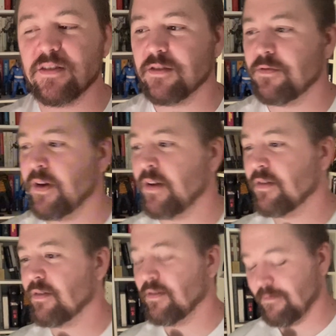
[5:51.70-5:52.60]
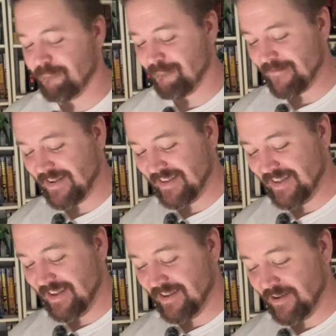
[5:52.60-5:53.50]
his face.
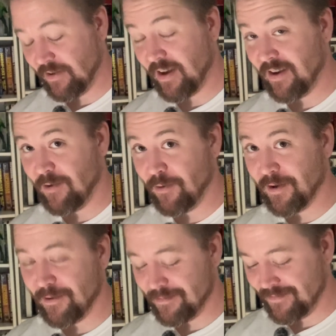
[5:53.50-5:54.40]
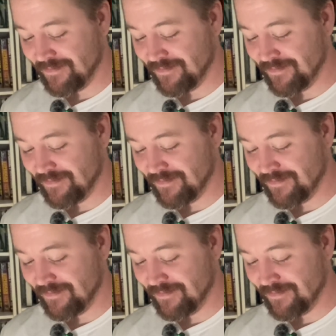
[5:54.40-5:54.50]
Okay, here we go.